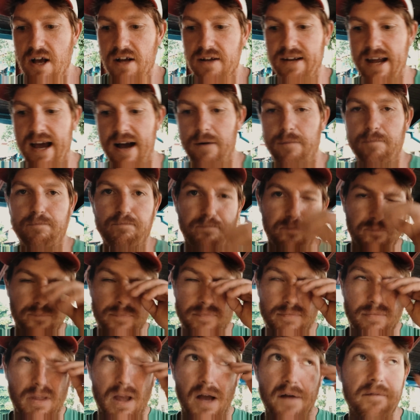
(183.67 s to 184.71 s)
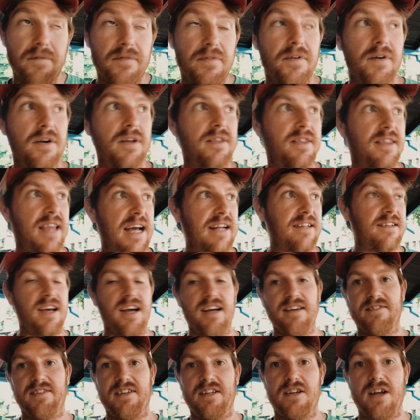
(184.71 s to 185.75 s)
Now, that
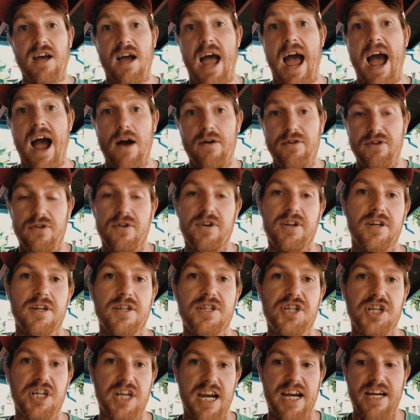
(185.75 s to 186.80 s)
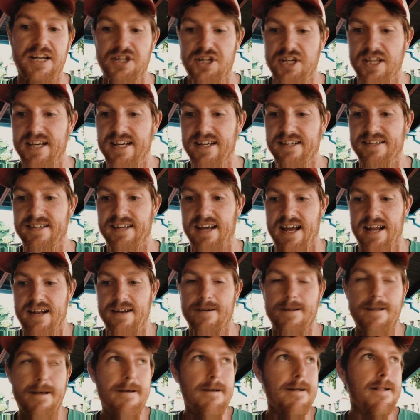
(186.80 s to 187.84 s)
ties into how you can change this,
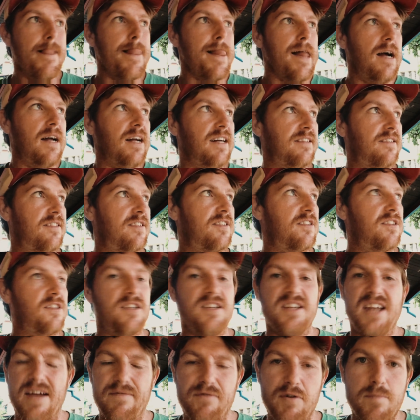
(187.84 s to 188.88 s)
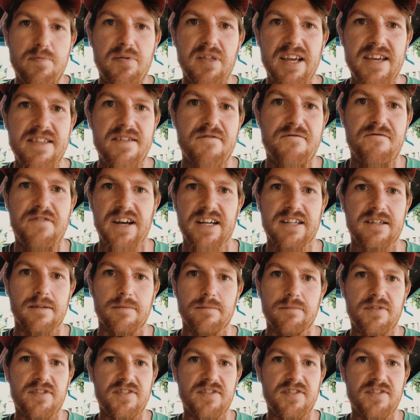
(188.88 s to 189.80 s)
and it's never play the victim.